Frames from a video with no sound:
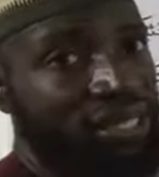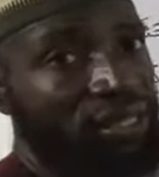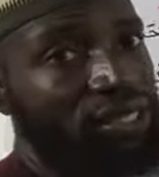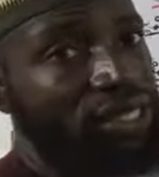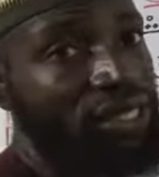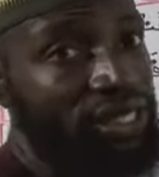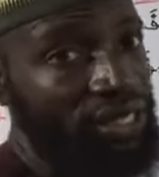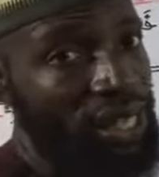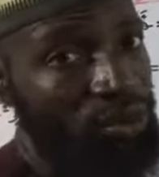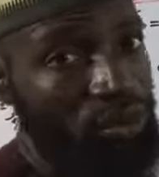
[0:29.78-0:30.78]
in English
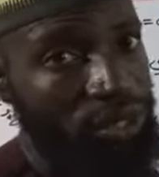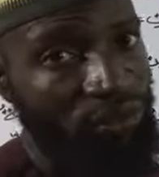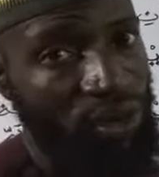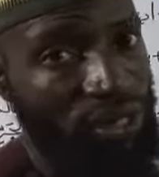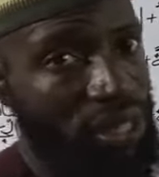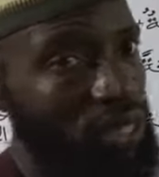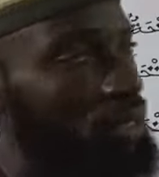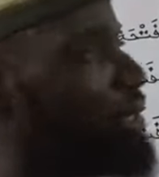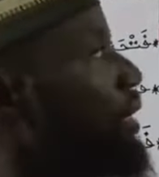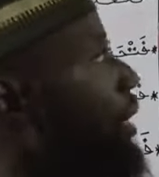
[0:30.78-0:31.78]
language, for
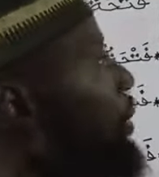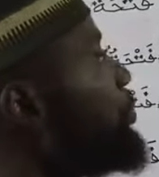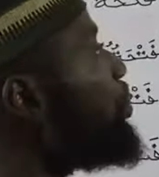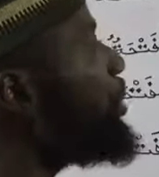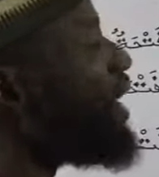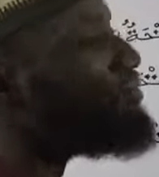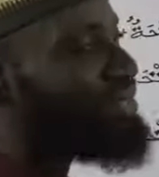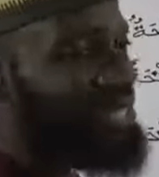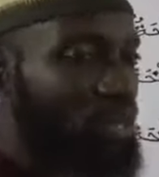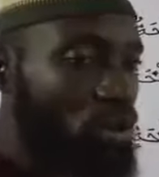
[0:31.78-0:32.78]
instance, we have
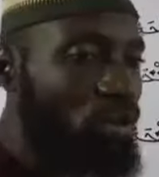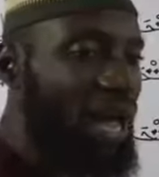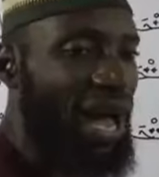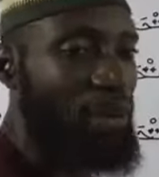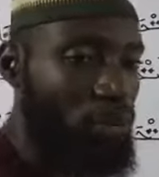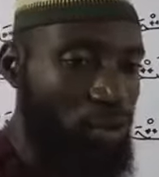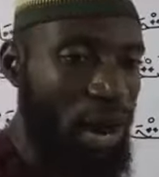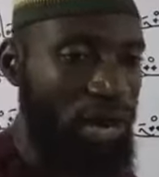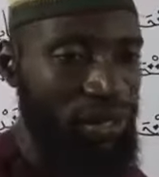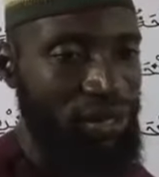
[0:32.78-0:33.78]
singular and
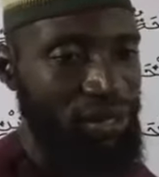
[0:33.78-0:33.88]
plural.